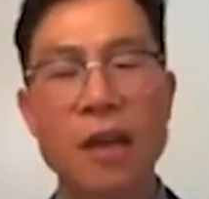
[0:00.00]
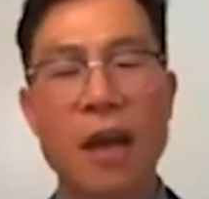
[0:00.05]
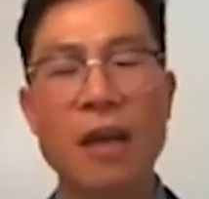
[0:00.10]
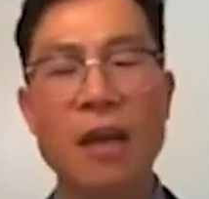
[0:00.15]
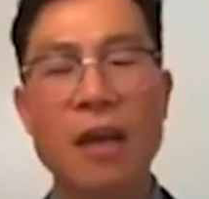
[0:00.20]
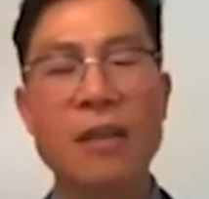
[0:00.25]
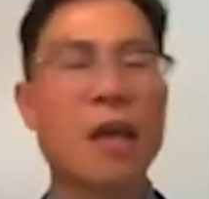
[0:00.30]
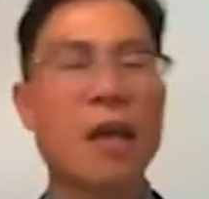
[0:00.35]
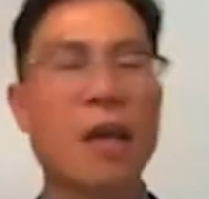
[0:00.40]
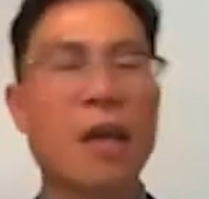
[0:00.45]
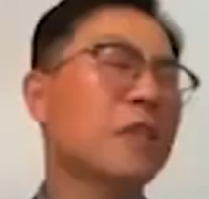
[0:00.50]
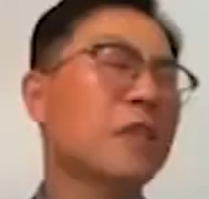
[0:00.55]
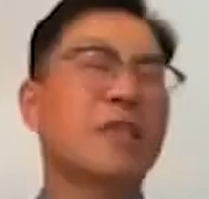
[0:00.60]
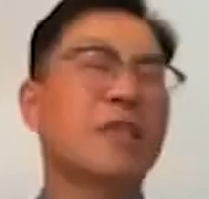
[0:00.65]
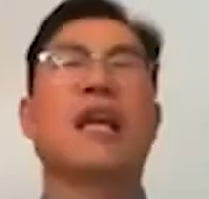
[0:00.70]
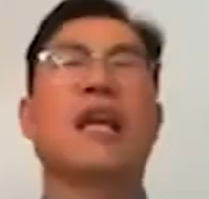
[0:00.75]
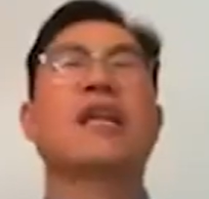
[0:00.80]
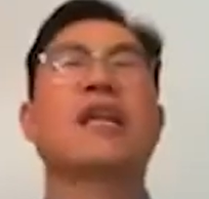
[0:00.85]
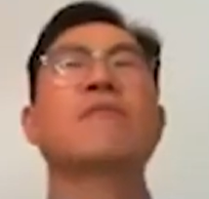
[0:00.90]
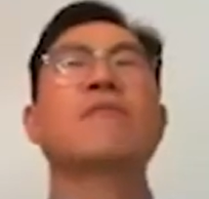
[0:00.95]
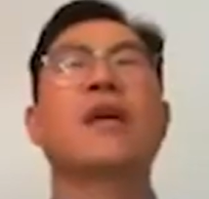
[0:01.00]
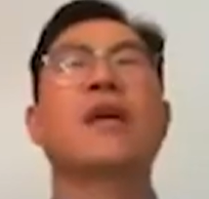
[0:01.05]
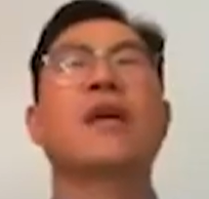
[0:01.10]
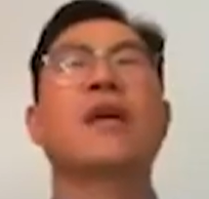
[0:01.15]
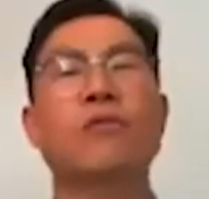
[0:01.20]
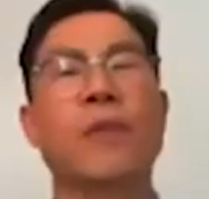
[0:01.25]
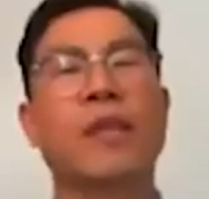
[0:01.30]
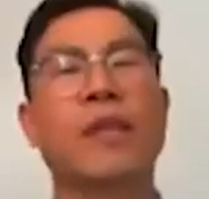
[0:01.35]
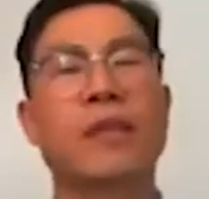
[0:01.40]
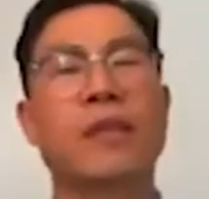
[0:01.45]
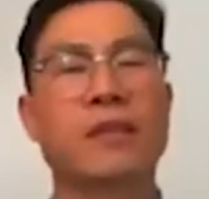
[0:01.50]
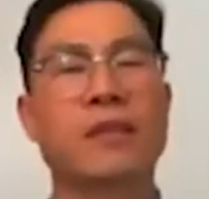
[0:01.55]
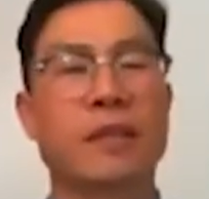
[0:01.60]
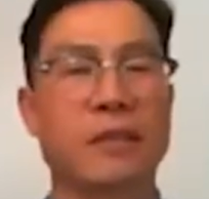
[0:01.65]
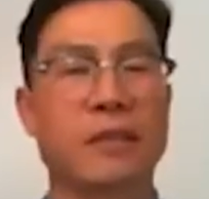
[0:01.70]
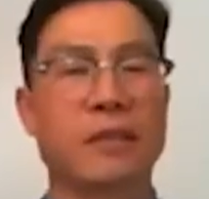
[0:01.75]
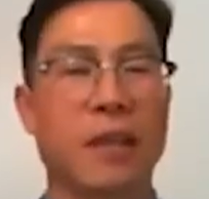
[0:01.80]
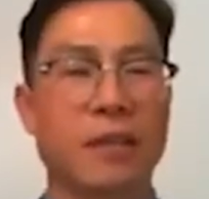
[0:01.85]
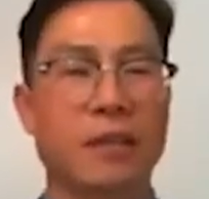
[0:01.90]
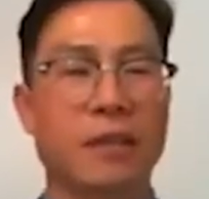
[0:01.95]
I never seen anybody who made a
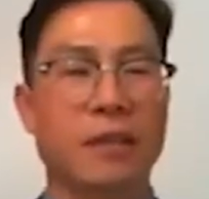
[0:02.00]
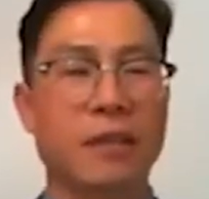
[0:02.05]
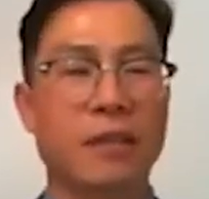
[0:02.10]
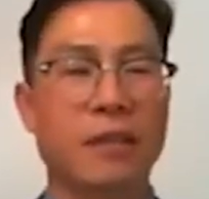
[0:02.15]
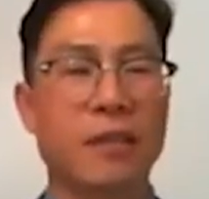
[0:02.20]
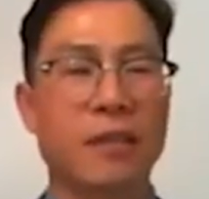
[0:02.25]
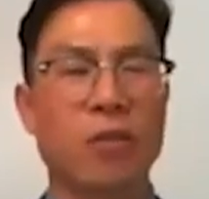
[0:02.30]
success.